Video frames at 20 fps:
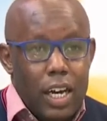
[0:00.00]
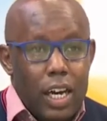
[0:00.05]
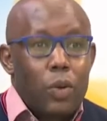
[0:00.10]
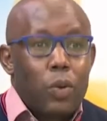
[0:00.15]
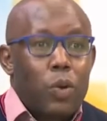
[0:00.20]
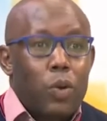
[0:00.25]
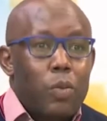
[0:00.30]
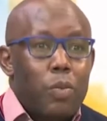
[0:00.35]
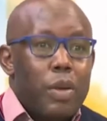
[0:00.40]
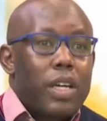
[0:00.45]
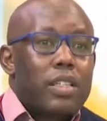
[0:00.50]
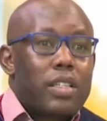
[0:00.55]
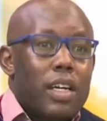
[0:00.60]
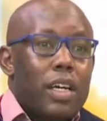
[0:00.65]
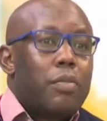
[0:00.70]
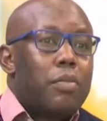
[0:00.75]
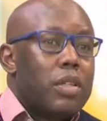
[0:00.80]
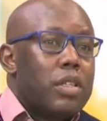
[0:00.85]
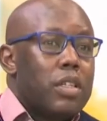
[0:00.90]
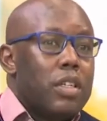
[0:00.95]
and what makes
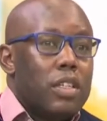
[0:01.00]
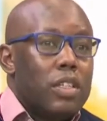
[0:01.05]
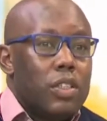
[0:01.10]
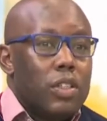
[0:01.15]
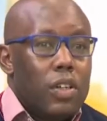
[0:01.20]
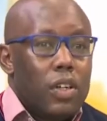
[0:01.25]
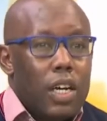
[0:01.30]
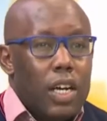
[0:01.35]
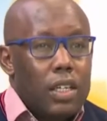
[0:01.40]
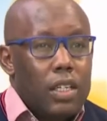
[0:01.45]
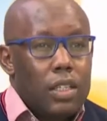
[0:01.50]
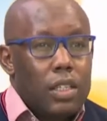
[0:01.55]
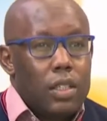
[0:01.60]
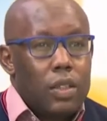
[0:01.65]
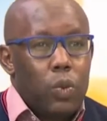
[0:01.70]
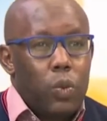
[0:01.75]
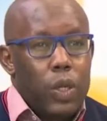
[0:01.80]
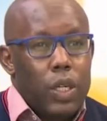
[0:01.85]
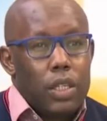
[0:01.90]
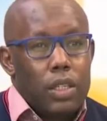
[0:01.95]
that presidential
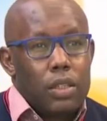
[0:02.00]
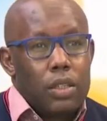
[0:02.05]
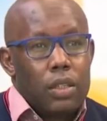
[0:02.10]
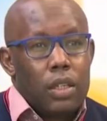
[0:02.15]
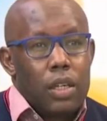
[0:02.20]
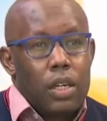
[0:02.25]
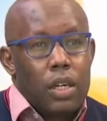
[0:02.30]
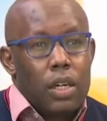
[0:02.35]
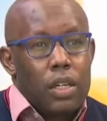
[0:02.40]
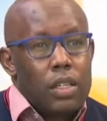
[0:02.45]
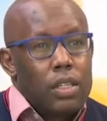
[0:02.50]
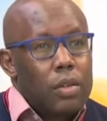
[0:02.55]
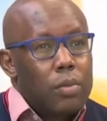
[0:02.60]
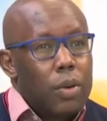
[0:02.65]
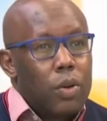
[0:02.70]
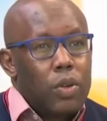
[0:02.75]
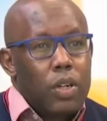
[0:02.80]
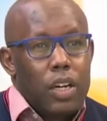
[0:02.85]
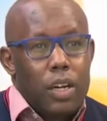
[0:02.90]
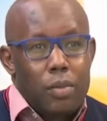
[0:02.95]
candidate win? Mm-hmm. It's
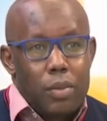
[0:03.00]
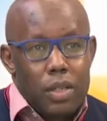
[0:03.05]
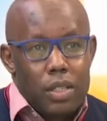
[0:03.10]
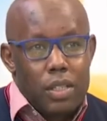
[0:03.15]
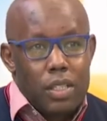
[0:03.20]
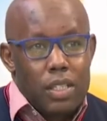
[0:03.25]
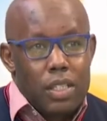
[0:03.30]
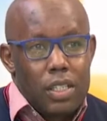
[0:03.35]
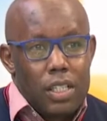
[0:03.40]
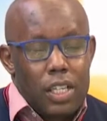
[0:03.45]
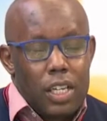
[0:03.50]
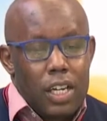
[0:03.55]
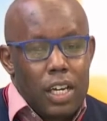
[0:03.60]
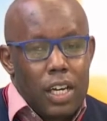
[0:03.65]
about numbers.